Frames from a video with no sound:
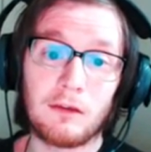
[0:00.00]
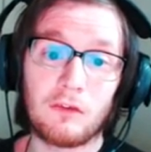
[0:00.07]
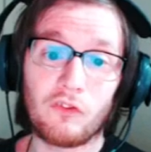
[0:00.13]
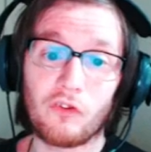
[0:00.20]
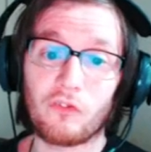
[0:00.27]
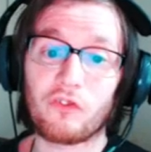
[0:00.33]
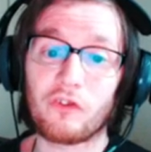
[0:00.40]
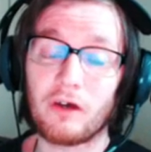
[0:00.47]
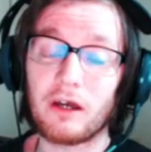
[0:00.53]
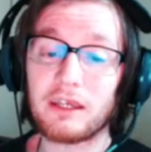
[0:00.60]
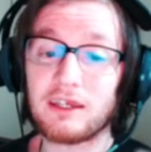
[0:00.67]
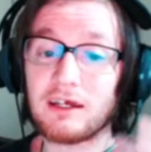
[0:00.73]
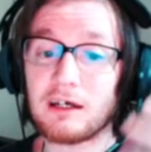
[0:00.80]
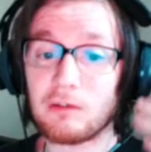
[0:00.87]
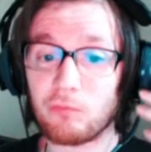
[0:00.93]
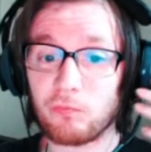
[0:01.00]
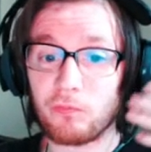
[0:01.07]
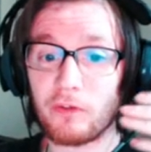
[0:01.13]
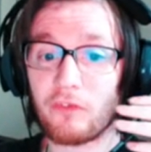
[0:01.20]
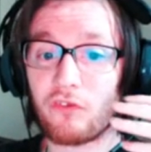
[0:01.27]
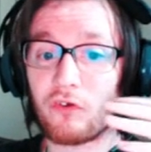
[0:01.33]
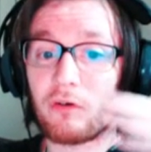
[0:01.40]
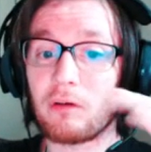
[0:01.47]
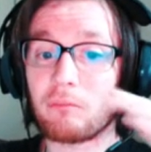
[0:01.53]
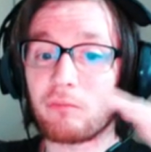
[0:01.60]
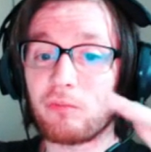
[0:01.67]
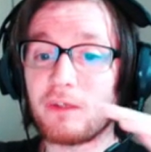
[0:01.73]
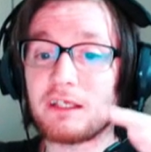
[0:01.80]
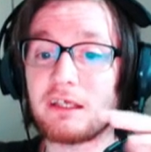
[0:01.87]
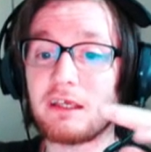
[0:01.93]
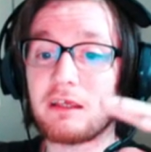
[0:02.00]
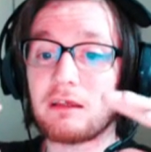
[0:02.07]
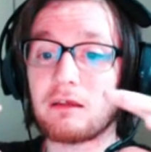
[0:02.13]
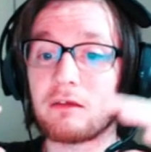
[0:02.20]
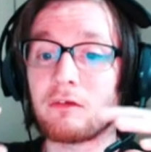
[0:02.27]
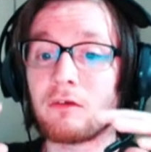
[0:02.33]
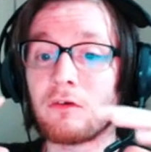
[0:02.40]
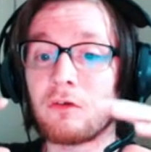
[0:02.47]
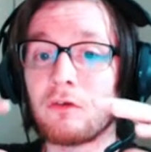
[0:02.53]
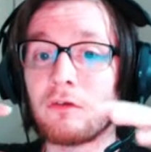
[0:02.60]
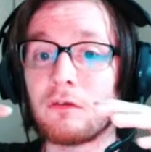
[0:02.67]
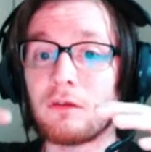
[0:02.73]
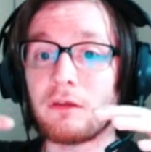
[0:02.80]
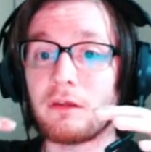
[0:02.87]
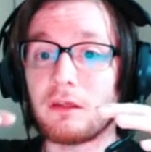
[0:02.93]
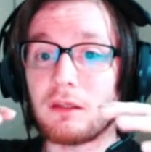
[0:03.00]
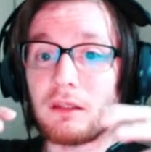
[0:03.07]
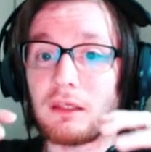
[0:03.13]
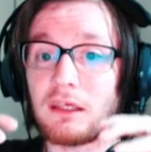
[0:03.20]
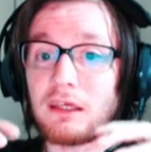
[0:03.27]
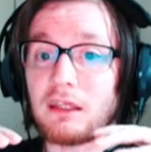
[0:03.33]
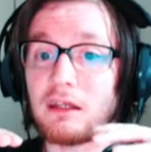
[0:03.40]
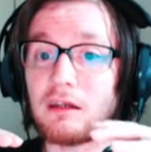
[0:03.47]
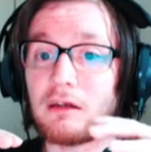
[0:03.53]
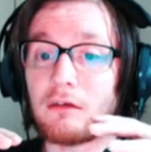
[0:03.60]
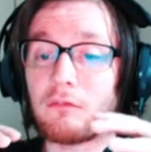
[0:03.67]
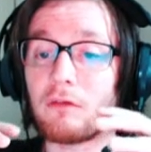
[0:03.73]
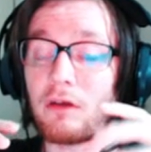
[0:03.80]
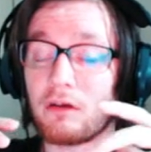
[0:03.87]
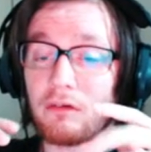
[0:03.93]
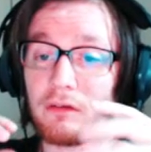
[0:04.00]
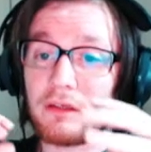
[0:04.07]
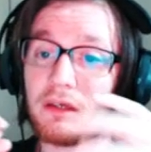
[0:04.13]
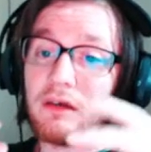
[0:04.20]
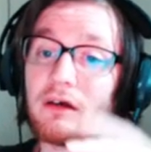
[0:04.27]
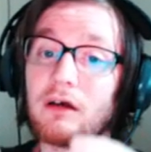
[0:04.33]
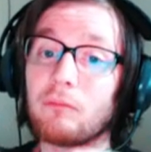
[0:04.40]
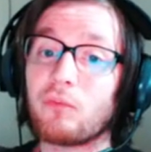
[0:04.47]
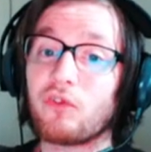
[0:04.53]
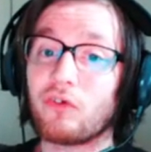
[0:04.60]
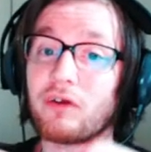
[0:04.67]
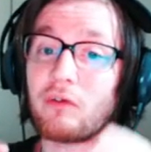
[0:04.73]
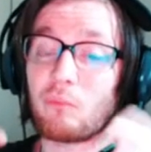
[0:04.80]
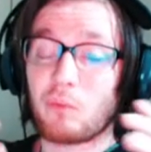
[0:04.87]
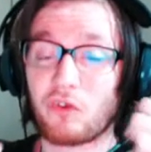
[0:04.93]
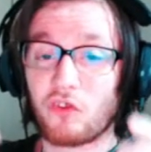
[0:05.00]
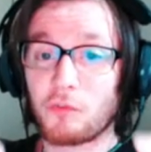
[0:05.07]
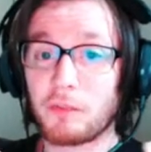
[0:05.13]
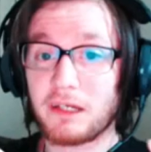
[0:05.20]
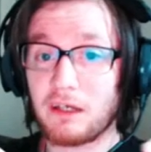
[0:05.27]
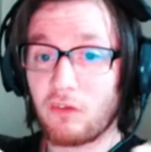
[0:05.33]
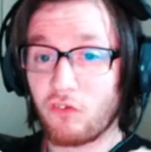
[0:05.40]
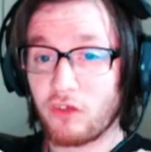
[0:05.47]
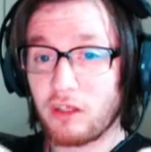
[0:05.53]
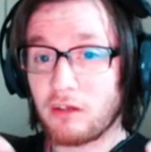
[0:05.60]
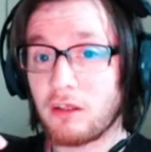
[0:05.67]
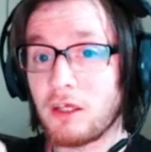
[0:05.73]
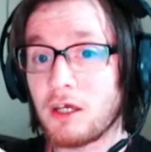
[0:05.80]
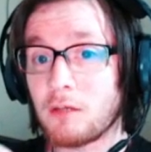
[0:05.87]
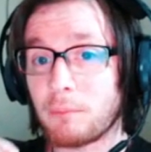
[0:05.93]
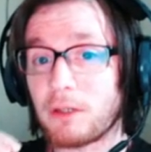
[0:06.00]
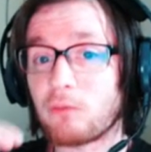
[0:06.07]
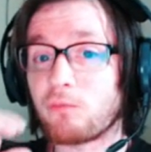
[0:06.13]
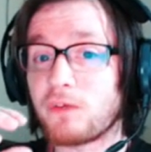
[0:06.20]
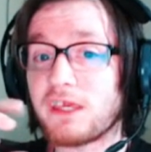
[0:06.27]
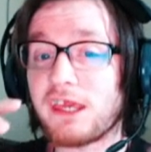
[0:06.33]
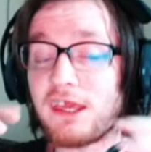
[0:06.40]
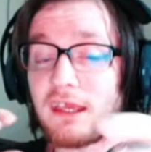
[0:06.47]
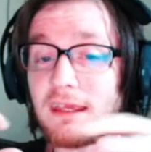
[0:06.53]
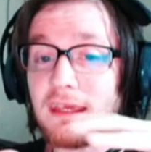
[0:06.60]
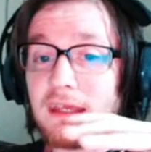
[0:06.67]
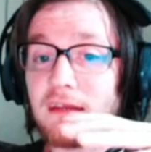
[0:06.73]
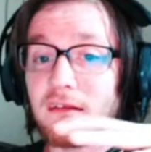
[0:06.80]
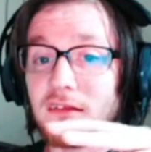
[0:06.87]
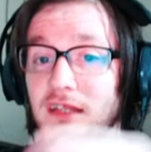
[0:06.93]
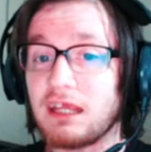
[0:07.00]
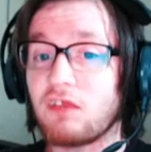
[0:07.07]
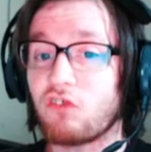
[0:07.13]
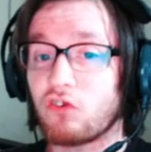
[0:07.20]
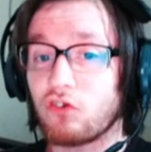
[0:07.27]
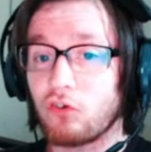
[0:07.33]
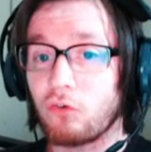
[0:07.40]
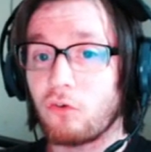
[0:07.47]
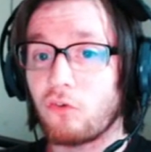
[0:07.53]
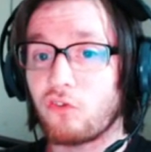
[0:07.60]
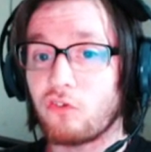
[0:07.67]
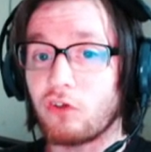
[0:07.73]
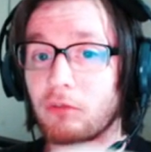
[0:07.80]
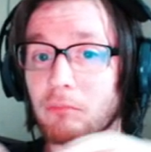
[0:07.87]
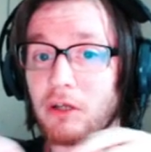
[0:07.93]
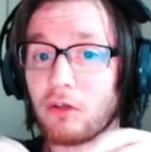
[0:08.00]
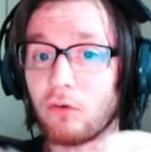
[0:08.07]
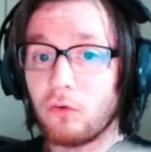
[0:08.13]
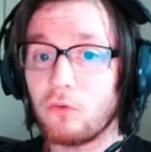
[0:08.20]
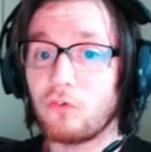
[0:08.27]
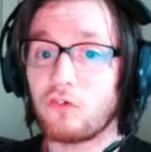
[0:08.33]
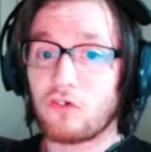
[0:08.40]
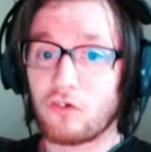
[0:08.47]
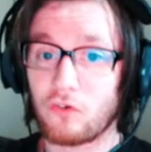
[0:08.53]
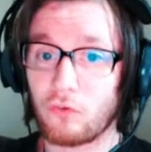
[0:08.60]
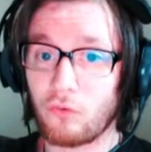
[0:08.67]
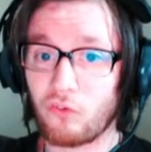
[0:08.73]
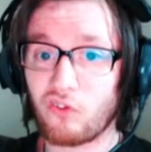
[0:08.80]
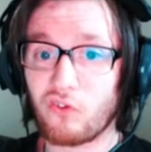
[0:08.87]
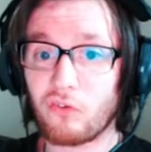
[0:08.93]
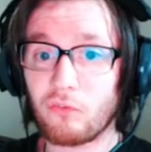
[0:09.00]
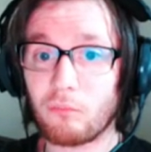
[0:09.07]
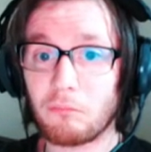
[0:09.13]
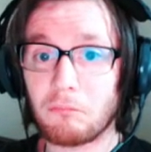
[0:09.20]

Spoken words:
So I can't. So I'm thinking in. I'm sorry, I'm explaining this again. But I'm thinking in Link's shoes, not my own shoes.